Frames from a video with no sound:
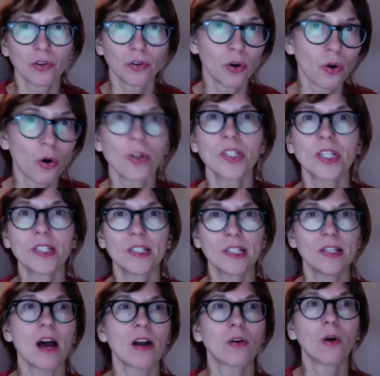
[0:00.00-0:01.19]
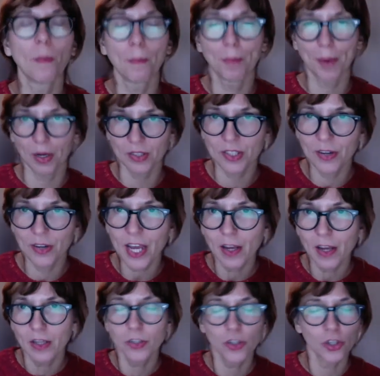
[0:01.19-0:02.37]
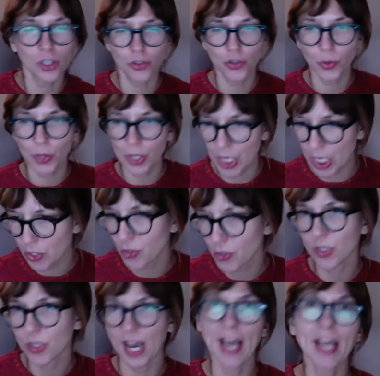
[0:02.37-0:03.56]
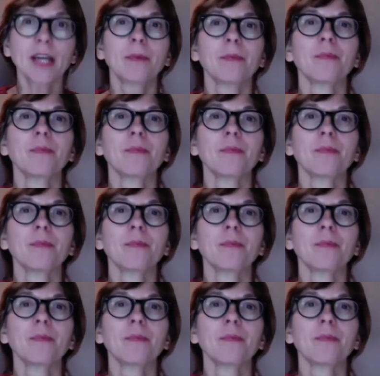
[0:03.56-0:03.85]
courses that are compulsory, so that you need to take,